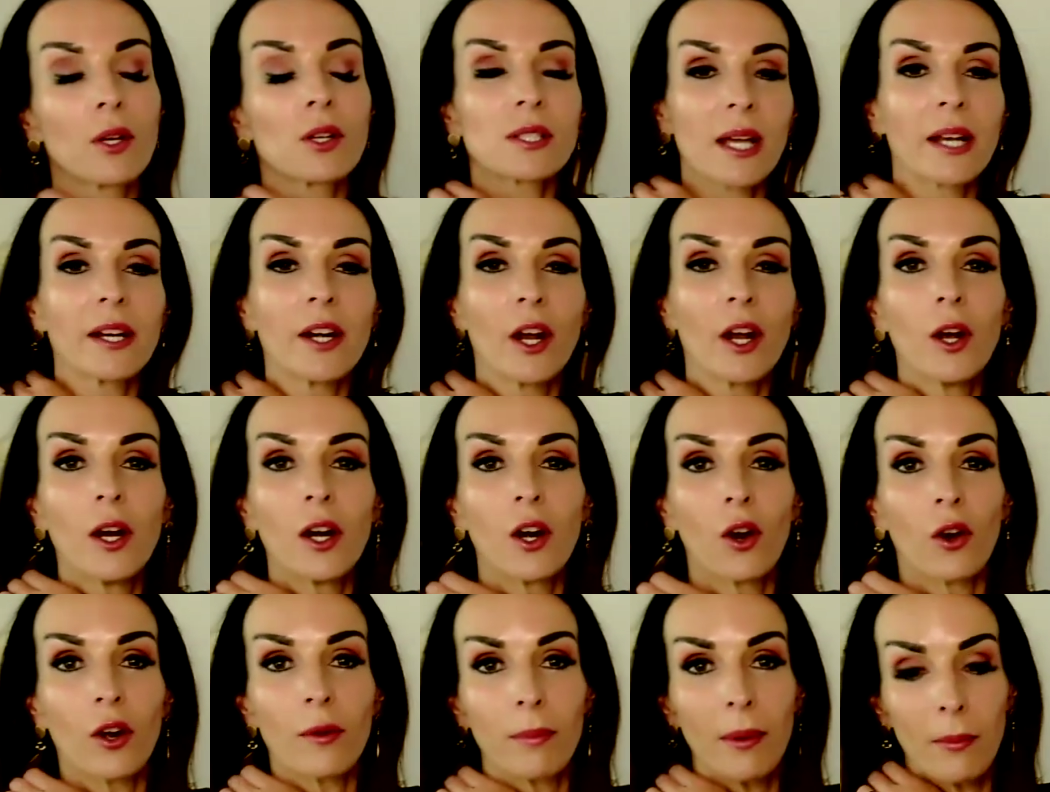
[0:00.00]
because I know
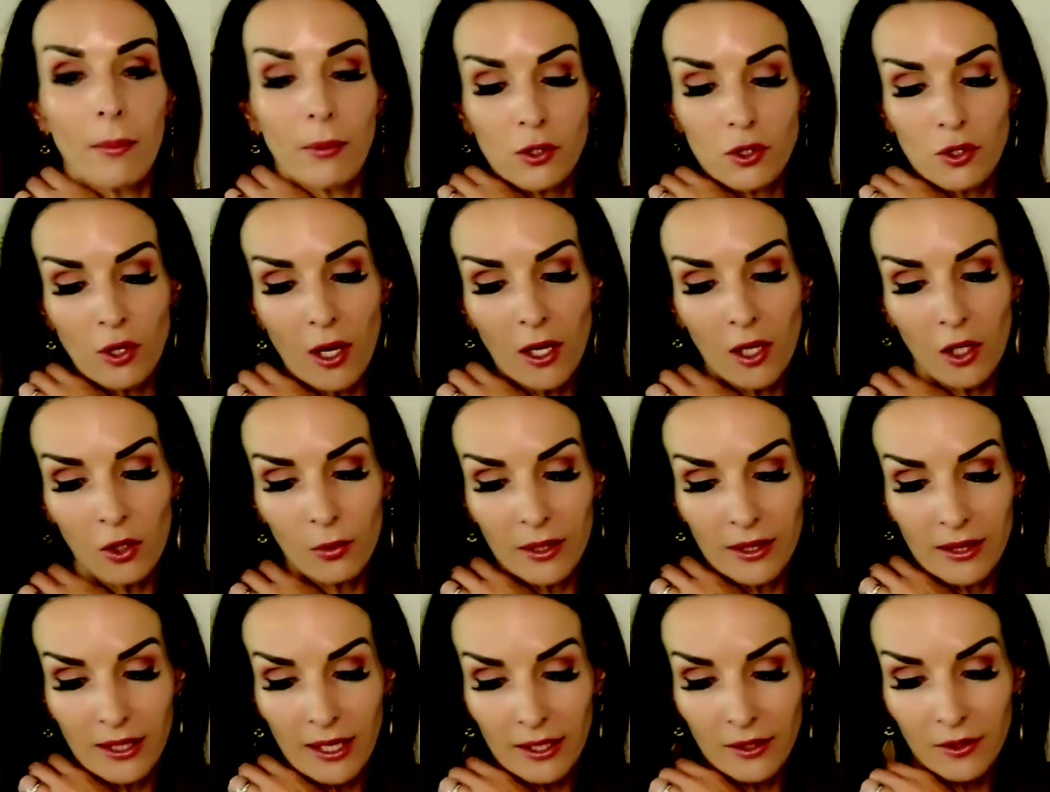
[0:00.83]
a lot of people
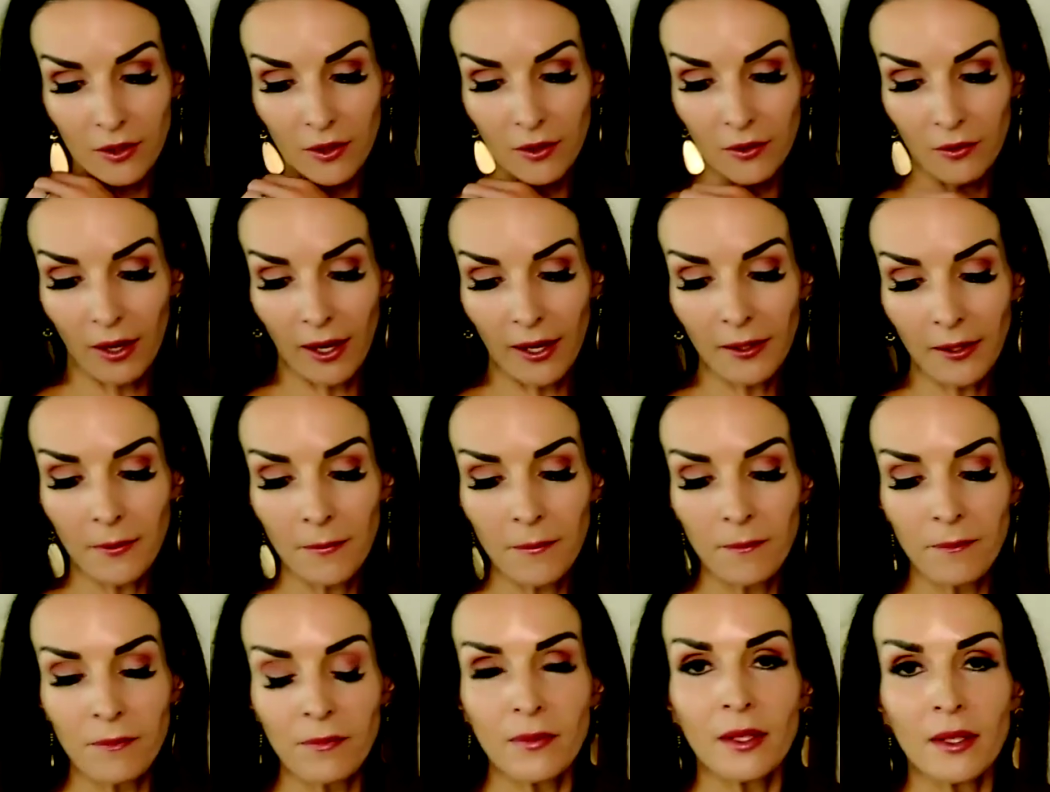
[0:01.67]
struggle with that, right?